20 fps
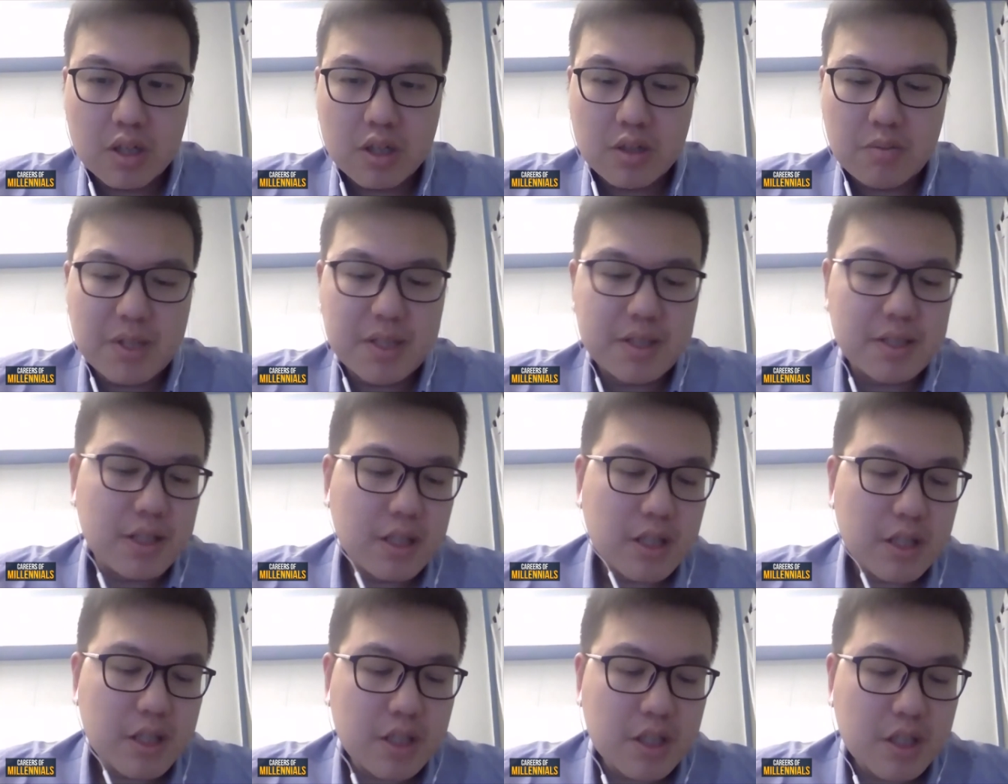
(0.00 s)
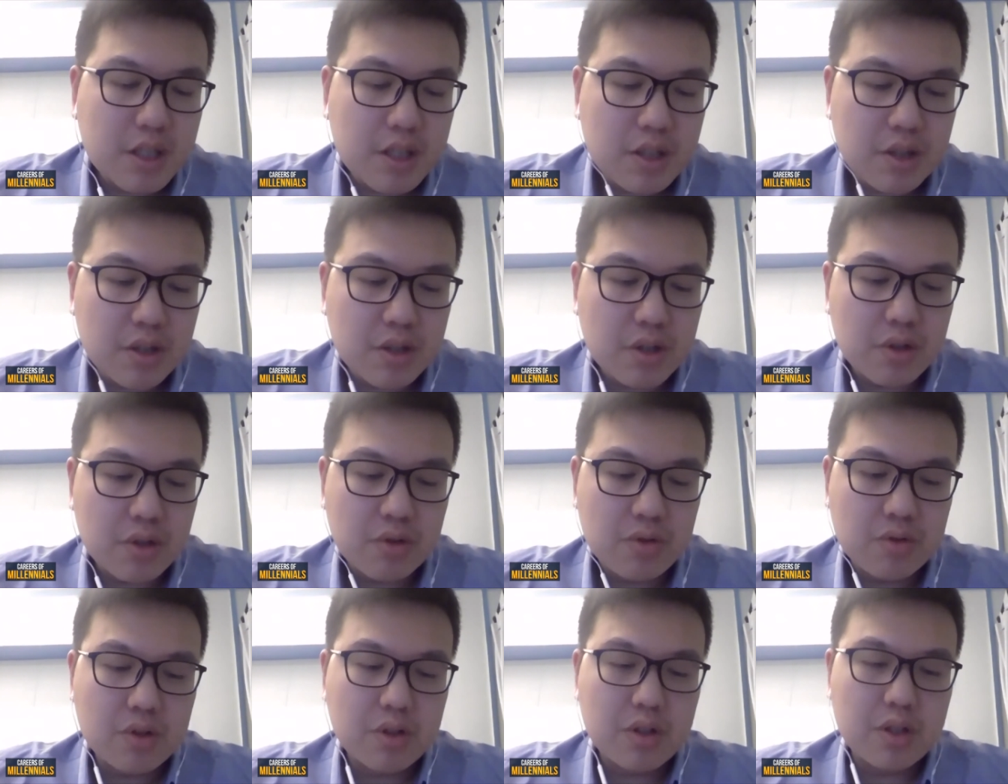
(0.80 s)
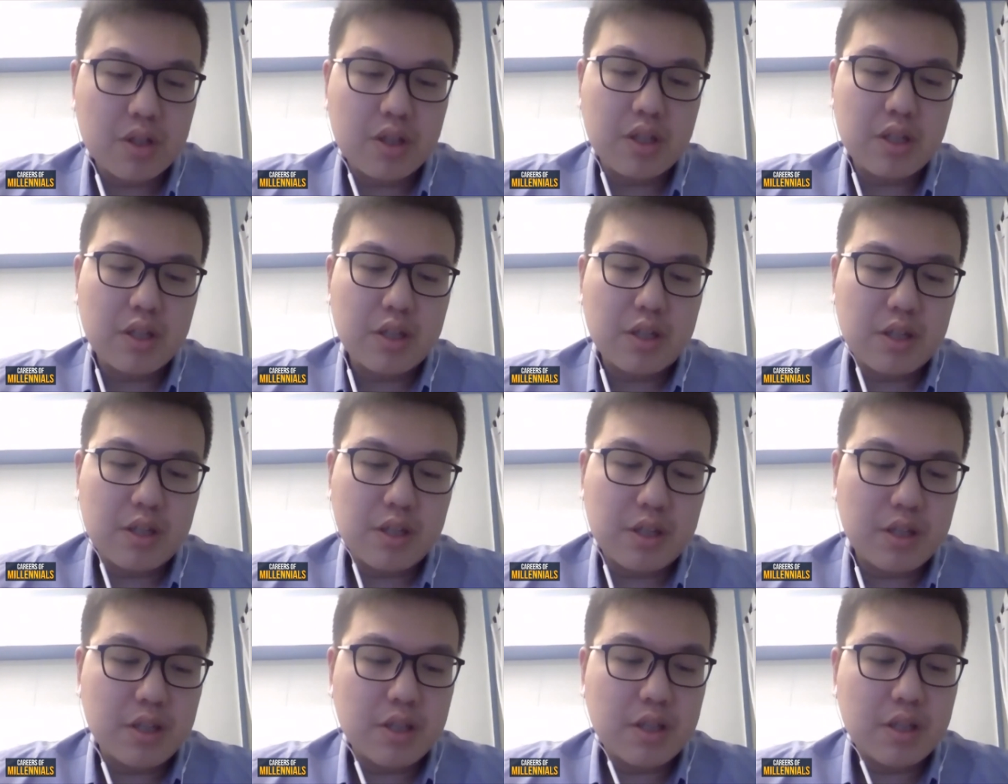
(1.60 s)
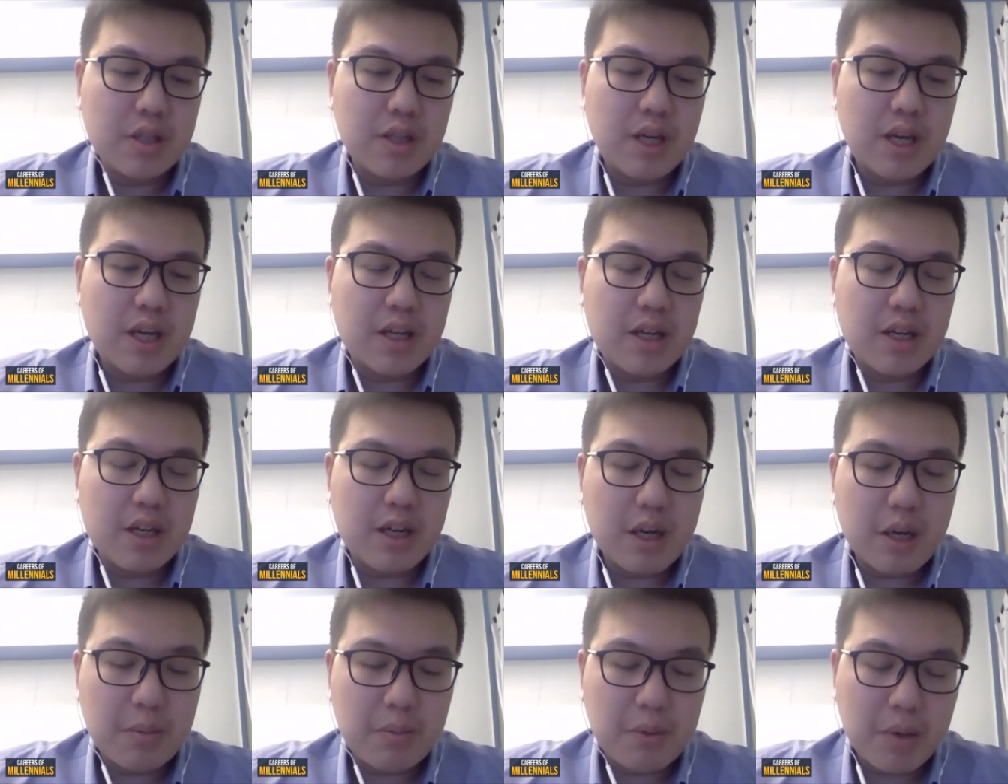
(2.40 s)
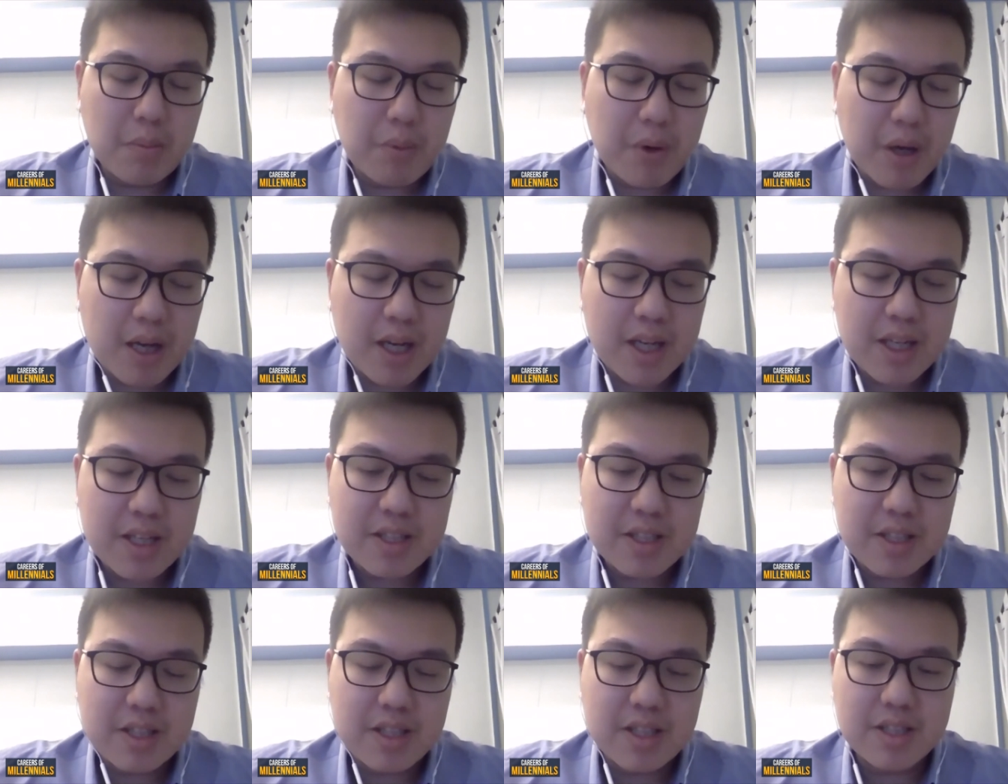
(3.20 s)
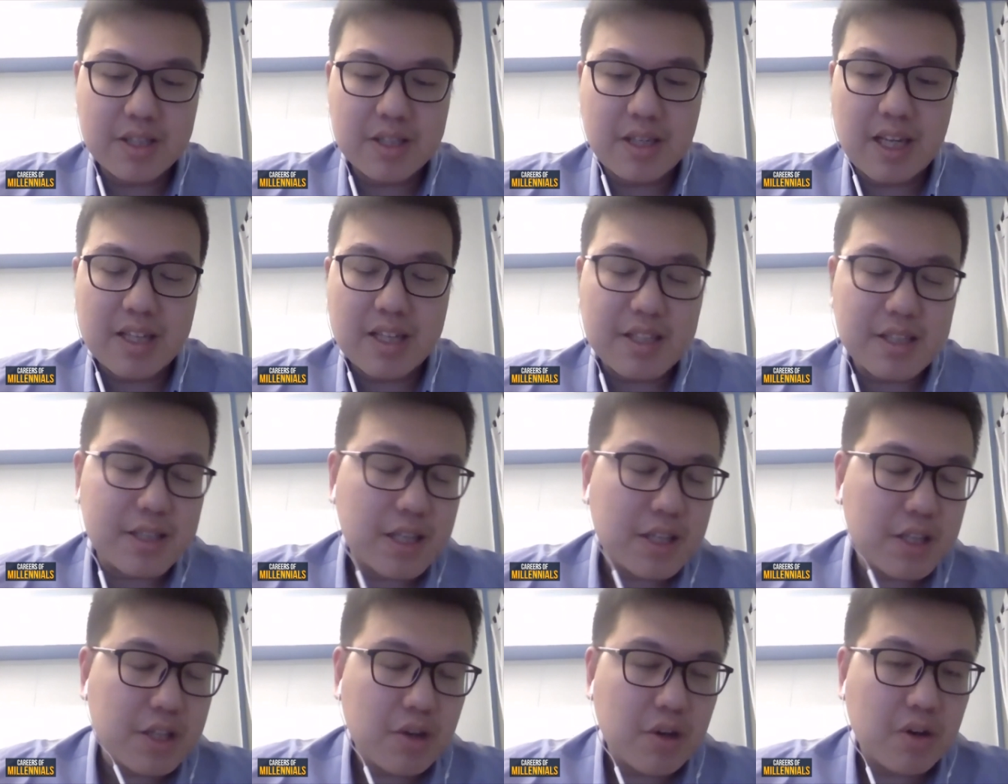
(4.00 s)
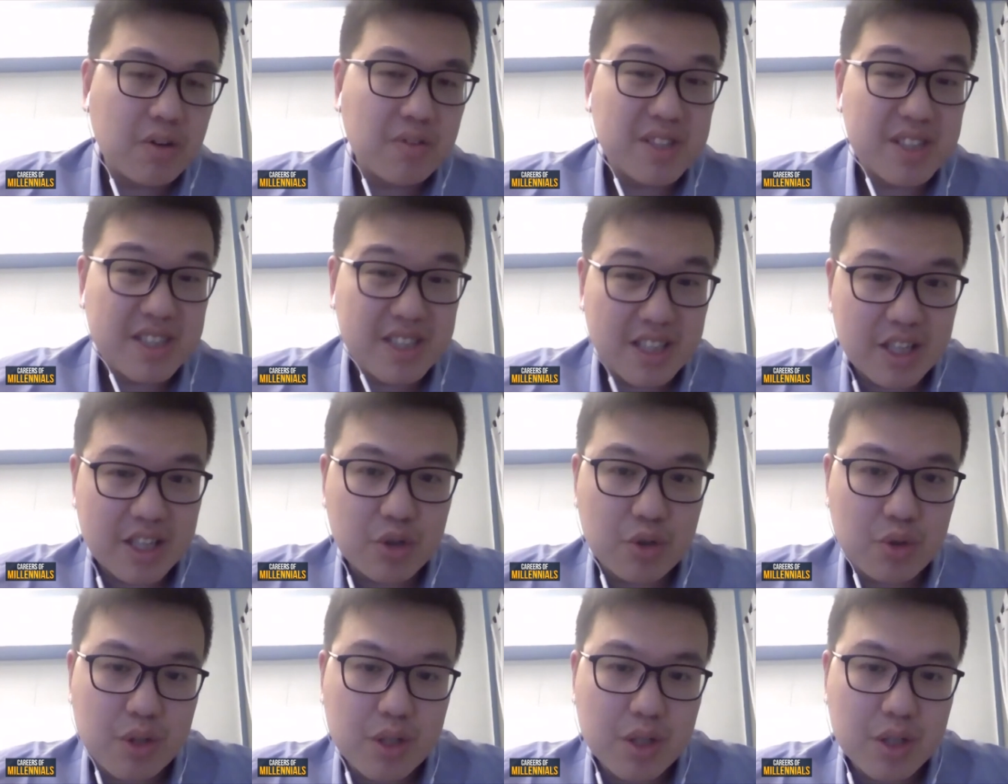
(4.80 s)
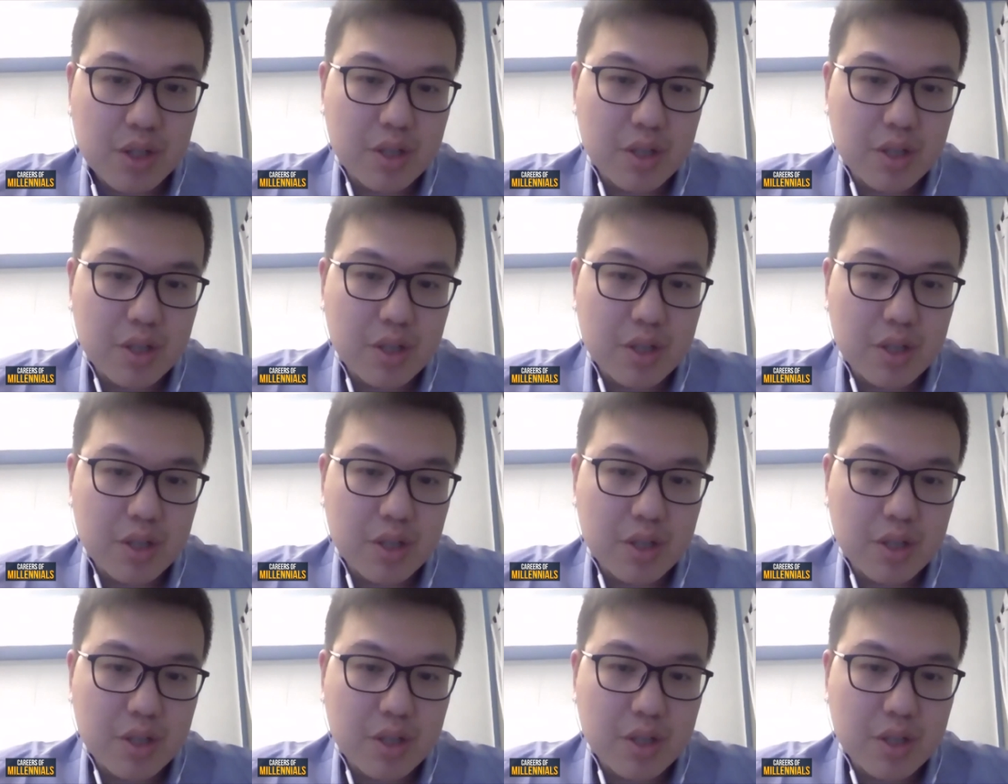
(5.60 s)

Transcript: Basically, he applies his understanding of circuitry